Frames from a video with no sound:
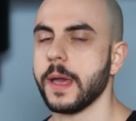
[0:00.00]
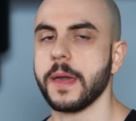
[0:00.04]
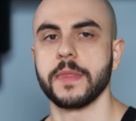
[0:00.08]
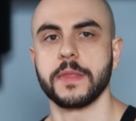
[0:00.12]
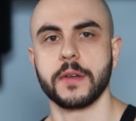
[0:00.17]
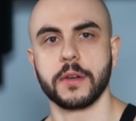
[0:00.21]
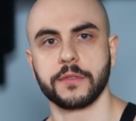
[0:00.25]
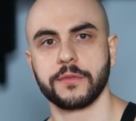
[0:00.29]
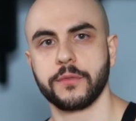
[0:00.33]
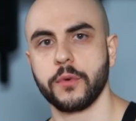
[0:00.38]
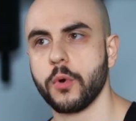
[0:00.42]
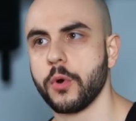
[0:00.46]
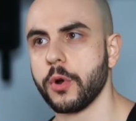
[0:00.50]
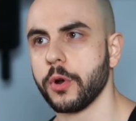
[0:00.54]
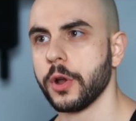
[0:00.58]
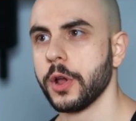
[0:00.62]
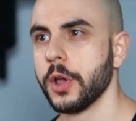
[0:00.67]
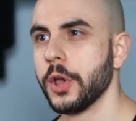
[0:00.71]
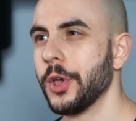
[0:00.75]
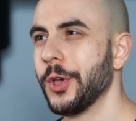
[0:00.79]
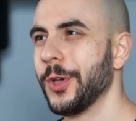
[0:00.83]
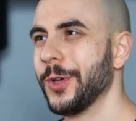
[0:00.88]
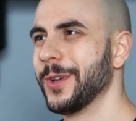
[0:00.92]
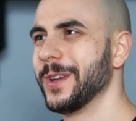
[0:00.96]
And therefore,
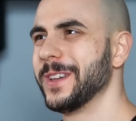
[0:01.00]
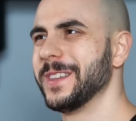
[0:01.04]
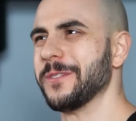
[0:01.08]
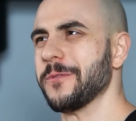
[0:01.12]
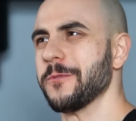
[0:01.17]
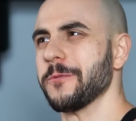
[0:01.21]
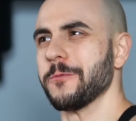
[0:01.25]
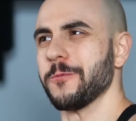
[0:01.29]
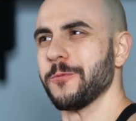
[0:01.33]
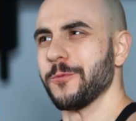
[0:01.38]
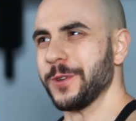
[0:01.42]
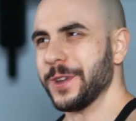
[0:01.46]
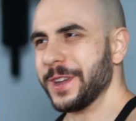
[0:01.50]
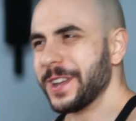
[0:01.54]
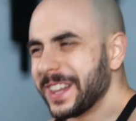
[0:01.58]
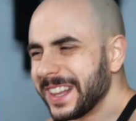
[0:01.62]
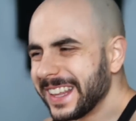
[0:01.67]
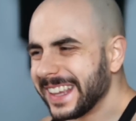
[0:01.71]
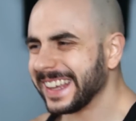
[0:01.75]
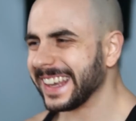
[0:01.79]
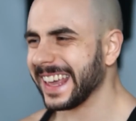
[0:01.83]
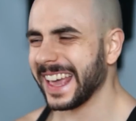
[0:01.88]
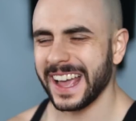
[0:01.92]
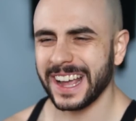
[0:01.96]
you
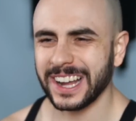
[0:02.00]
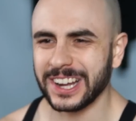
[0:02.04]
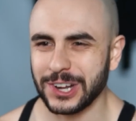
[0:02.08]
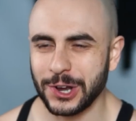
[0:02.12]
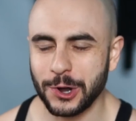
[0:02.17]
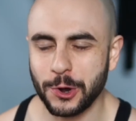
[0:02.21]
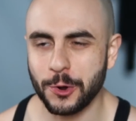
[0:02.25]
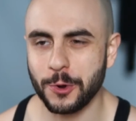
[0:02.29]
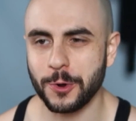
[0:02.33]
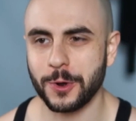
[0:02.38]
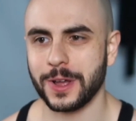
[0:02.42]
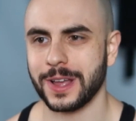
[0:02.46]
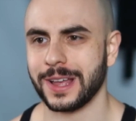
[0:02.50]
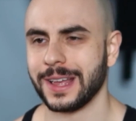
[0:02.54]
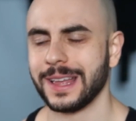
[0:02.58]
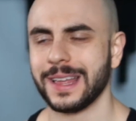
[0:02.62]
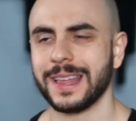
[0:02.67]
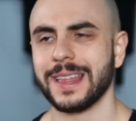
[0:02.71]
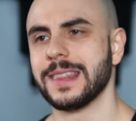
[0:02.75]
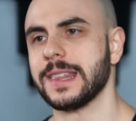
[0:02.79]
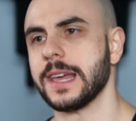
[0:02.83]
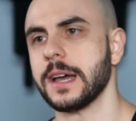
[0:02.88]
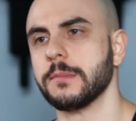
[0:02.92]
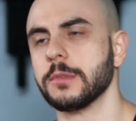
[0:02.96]
really can't go
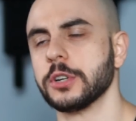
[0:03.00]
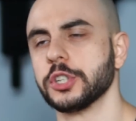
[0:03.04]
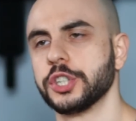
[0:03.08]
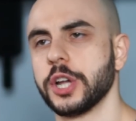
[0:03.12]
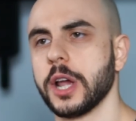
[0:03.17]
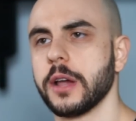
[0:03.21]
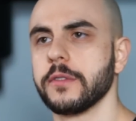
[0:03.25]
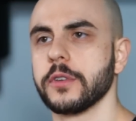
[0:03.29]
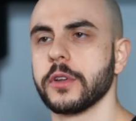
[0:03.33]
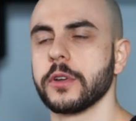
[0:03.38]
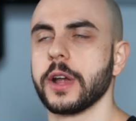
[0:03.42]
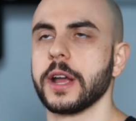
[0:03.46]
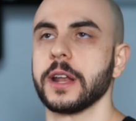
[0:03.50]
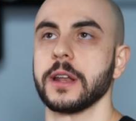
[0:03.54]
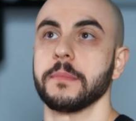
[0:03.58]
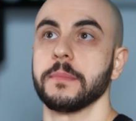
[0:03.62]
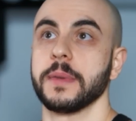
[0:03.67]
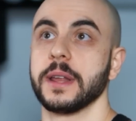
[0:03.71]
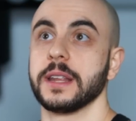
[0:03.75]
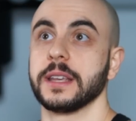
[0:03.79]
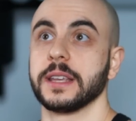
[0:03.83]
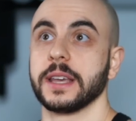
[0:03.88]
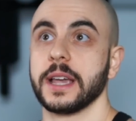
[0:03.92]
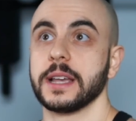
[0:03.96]
that much heavier. And in
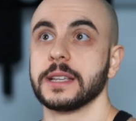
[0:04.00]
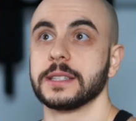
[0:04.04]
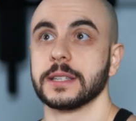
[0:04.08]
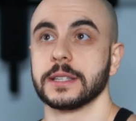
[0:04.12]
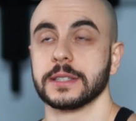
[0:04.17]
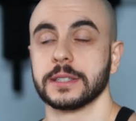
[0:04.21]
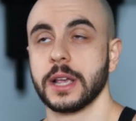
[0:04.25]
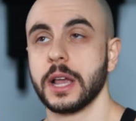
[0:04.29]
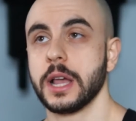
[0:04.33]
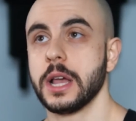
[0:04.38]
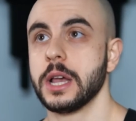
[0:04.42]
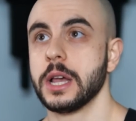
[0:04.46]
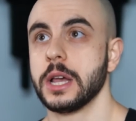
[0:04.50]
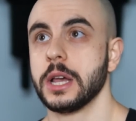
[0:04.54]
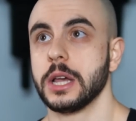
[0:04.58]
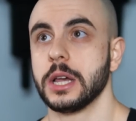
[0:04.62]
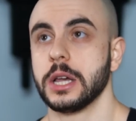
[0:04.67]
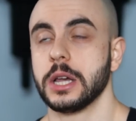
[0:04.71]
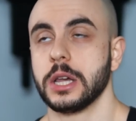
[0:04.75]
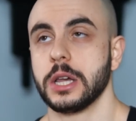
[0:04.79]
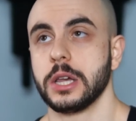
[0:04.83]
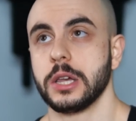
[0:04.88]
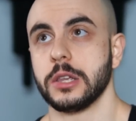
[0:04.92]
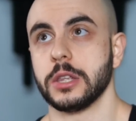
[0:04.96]
many cases,
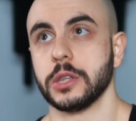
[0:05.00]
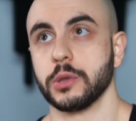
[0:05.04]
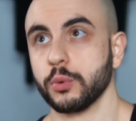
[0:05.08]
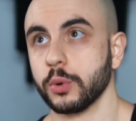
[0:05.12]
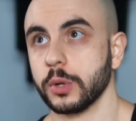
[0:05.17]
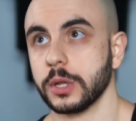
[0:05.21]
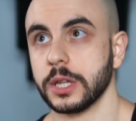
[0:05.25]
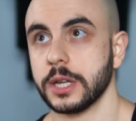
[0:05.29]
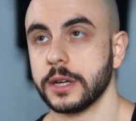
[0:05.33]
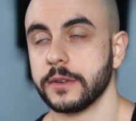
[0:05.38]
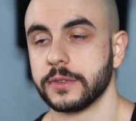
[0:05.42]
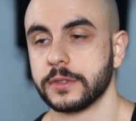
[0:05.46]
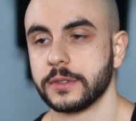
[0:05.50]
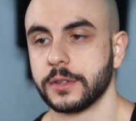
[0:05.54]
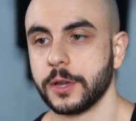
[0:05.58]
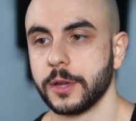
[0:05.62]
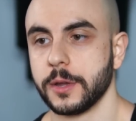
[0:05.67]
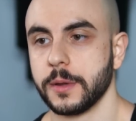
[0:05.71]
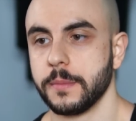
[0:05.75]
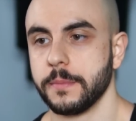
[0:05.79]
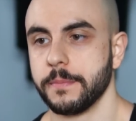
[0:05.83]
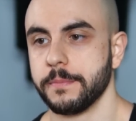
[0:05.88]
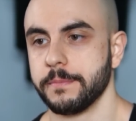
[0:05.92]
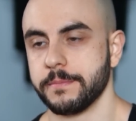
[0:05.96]
you will lift
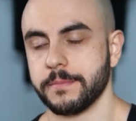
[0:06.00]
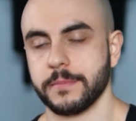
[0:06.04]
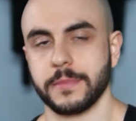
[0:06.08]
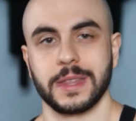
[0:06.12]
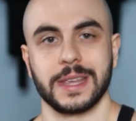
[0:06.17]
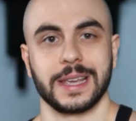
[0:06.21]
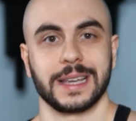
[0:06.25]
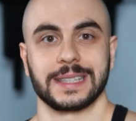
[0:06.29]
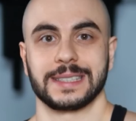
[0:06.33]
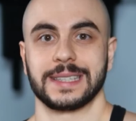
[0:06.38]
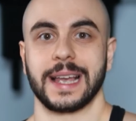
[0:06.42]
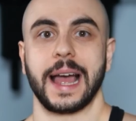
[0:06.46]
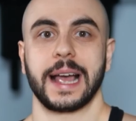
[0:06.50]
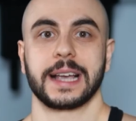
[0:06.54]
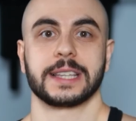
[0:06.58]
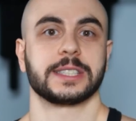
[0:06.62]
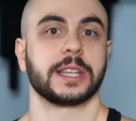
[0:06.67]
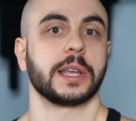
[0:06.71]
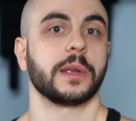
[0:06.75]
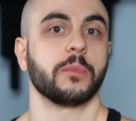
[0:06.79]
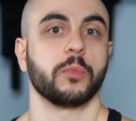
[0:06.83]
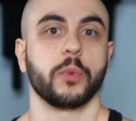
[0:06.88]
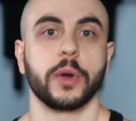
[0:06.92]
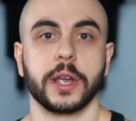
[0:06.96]
the exact
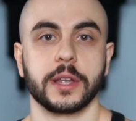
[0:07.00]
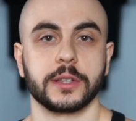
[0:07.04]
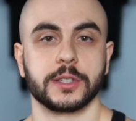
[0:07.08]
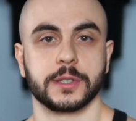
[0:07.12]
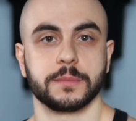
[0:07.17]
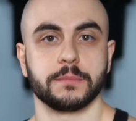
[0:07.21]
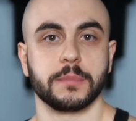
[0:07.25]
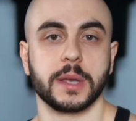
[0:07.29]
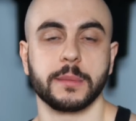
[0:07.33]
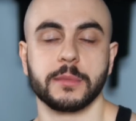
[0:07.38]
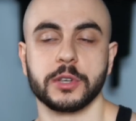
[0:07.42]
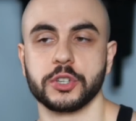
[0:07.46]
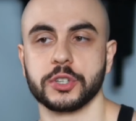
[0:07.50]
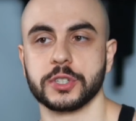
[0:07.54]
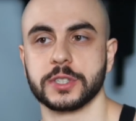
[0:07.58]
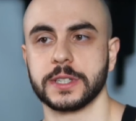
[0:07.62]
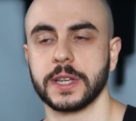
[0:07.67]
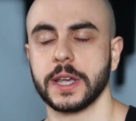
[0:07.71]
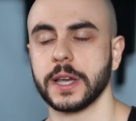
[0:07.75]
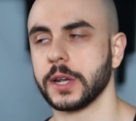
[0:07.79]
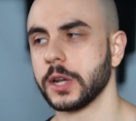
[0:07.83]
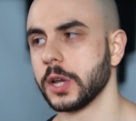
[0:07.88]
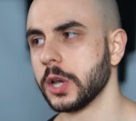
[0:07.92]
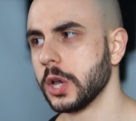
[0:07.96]
same weights. Maybe just
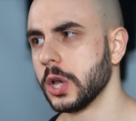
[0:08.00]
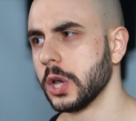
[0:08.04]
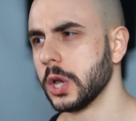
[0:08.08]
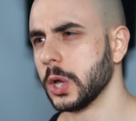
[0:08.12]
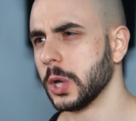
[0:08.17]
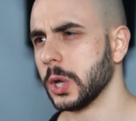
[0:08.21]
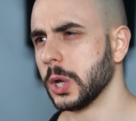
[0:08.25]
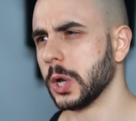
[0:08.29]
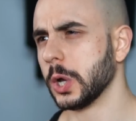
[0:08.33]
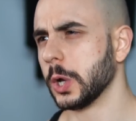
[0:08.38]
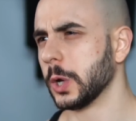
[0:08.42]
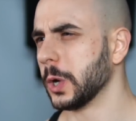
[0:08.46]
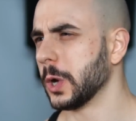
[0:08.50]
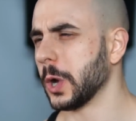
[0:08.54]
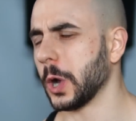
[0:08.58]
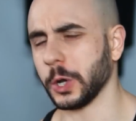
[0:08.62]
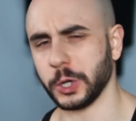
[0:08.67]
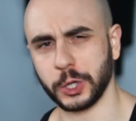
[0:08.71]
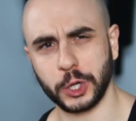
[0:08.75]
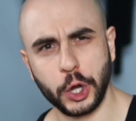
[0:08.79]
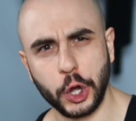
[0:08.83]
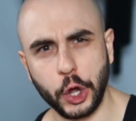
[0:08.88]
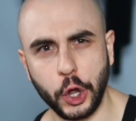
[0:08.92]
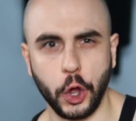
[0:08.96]
get a
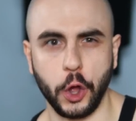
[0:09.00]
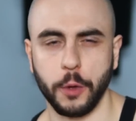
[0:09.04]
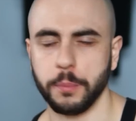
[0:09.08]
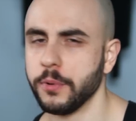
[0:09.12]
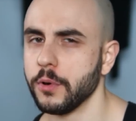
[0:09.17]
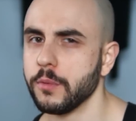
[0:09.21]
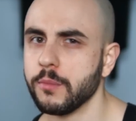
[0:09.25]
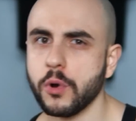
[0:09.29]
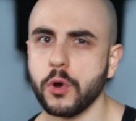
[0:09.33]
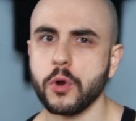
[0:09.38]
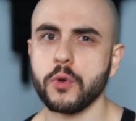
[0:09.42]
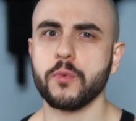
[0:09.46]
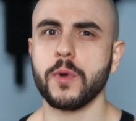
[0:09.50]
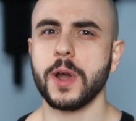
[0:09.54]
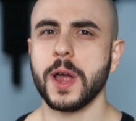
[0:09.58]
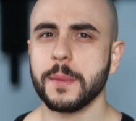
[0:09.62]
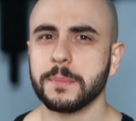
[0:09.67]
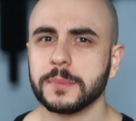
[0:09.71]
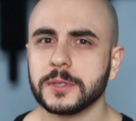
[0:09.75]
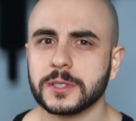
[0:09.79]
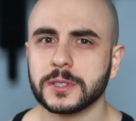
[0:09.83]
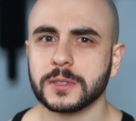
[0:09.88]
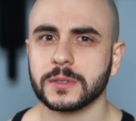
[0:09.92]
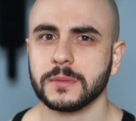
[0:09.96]
couple more
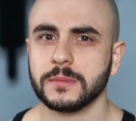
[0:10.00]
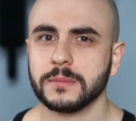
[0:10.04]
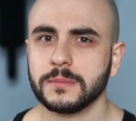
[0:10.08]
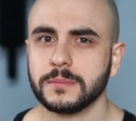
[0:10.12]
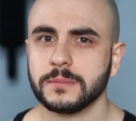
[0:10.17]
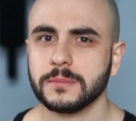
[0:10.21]
reps,